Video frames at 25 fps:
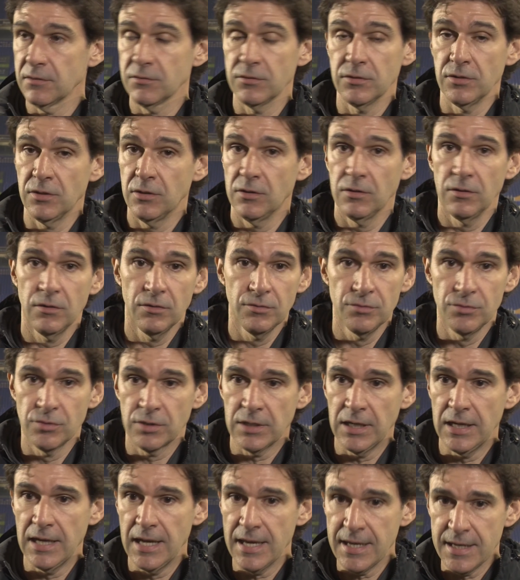You know, you
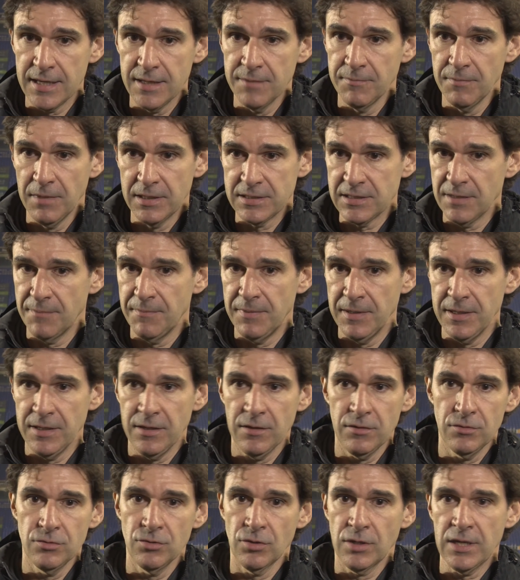can like him as a
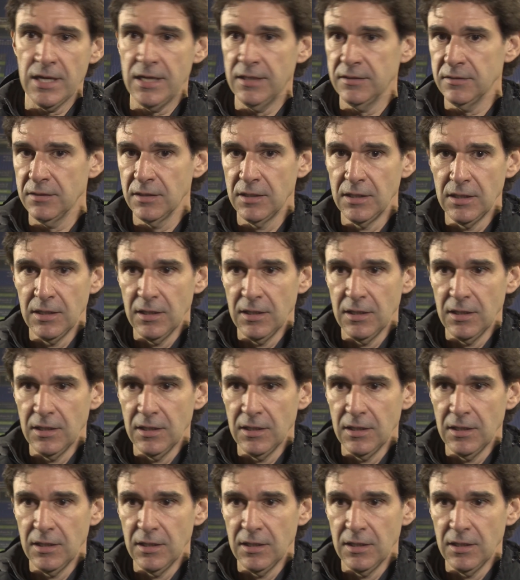player, you can't,